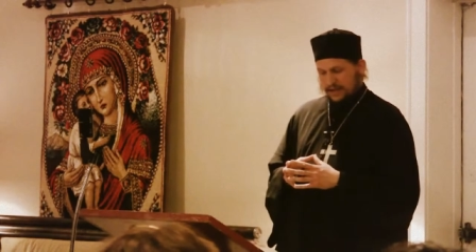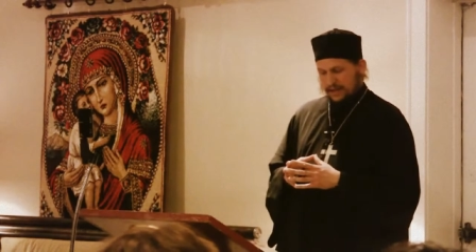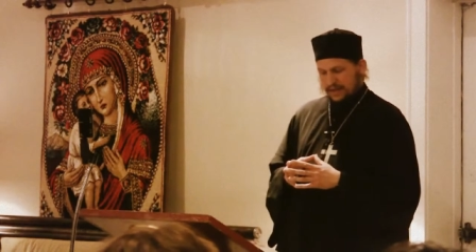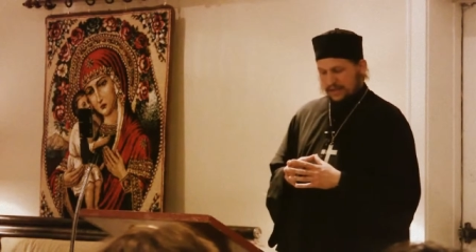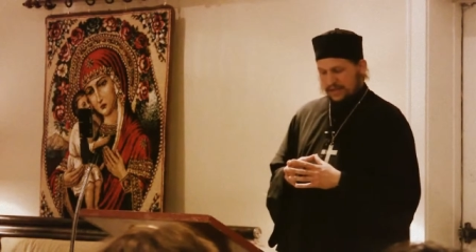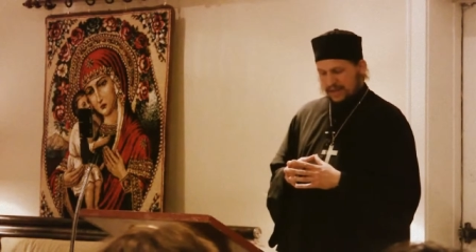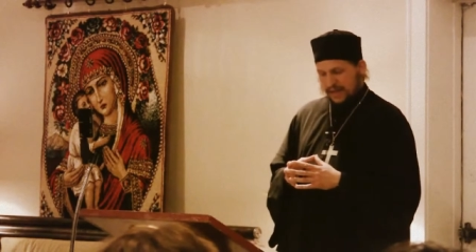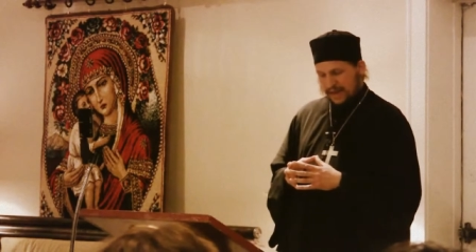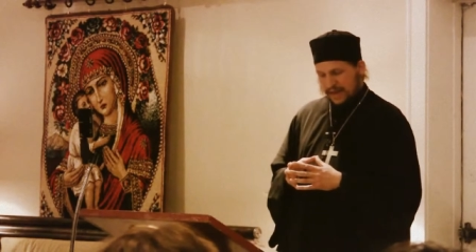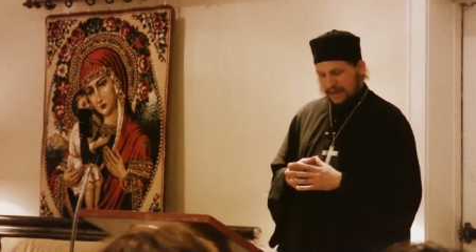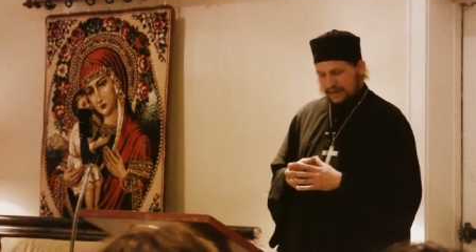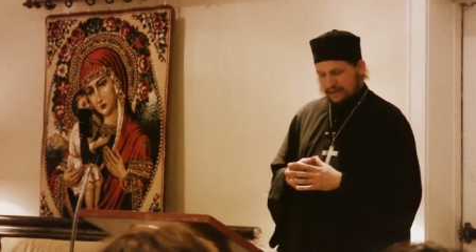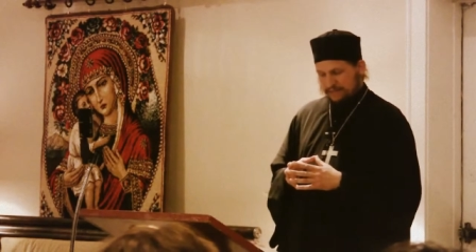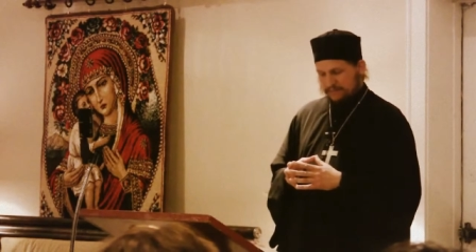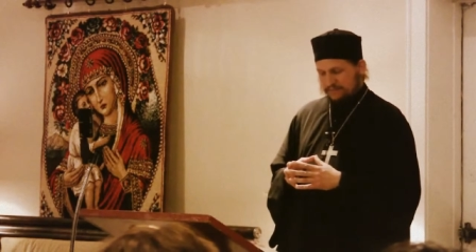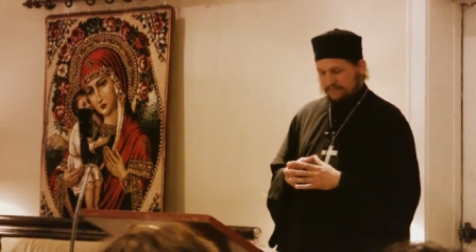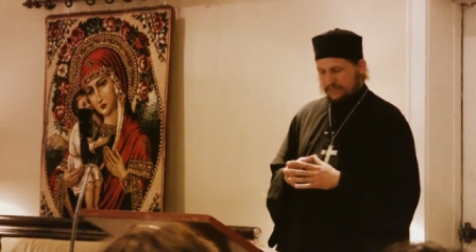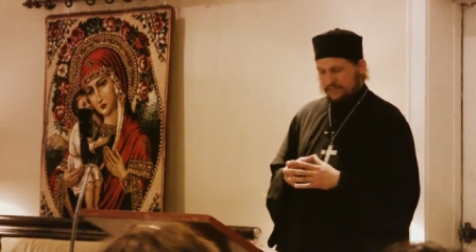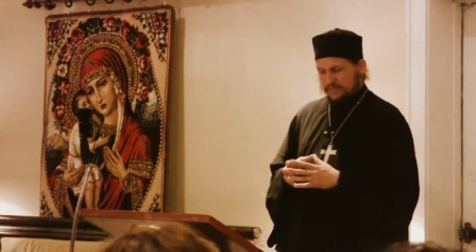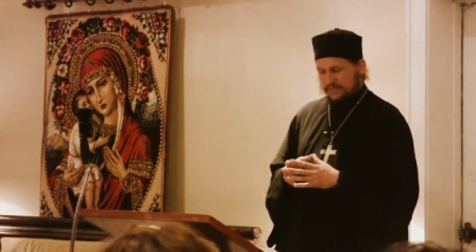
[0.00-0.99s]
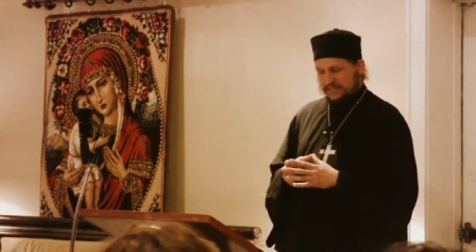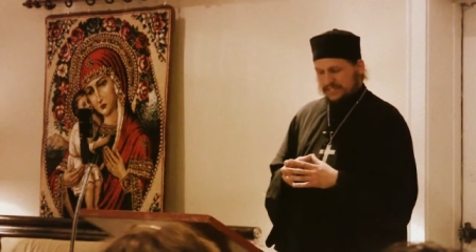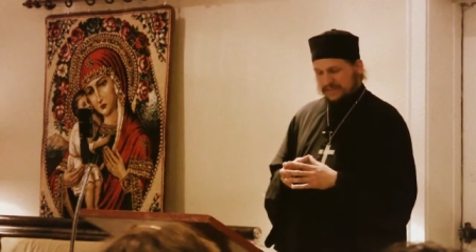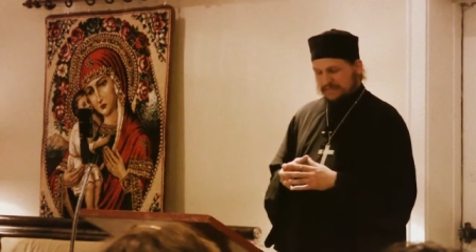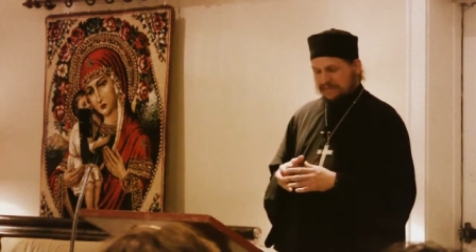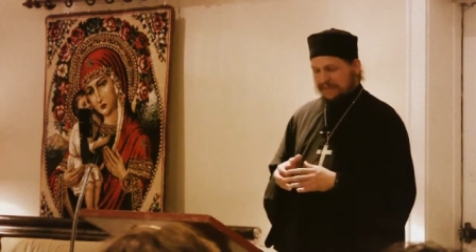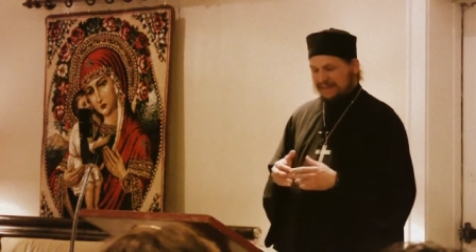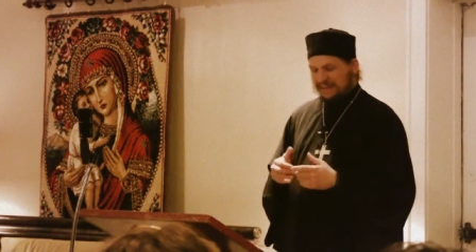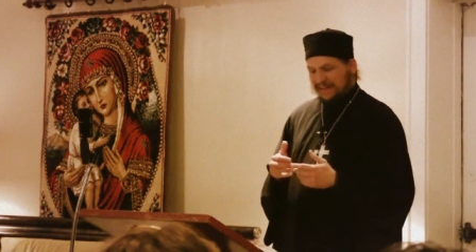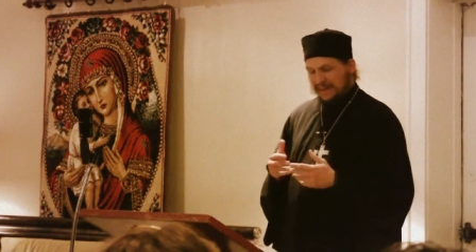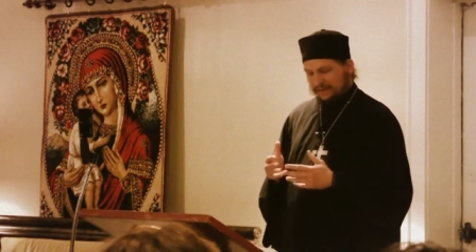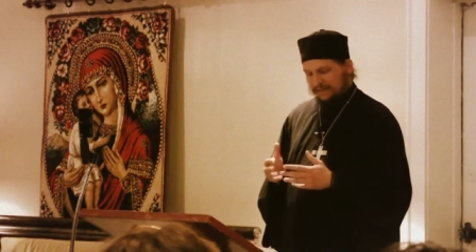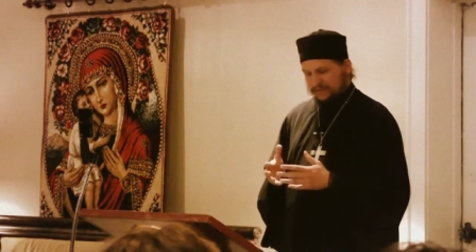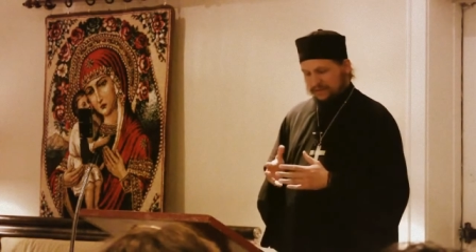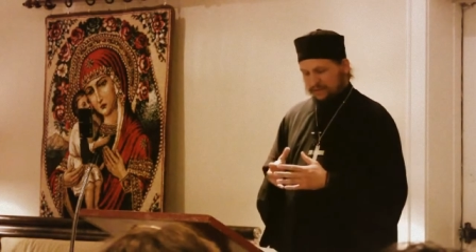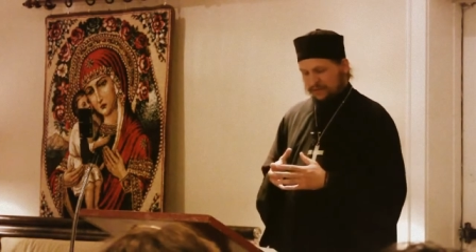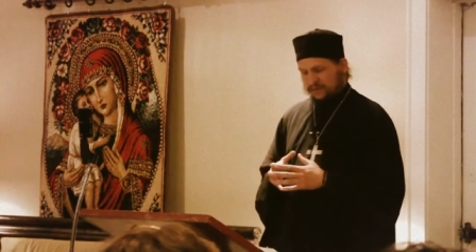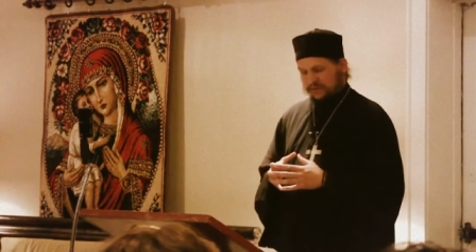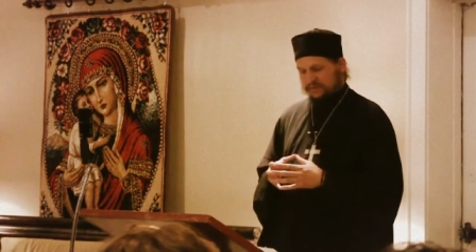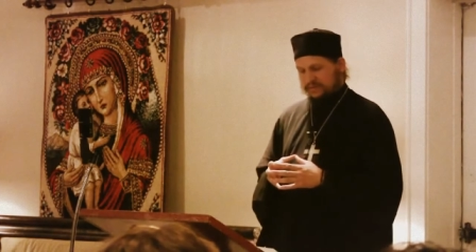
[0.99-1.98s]
In the end, the demon
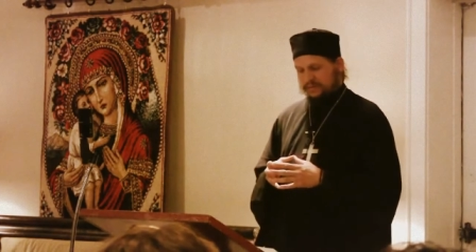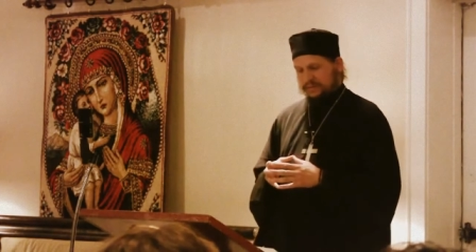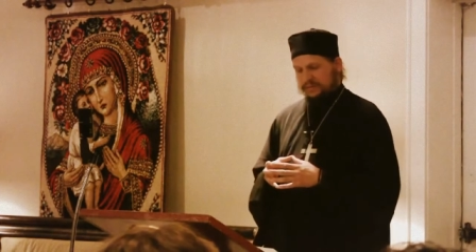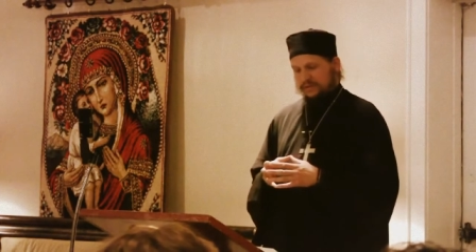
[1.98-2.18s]
left her.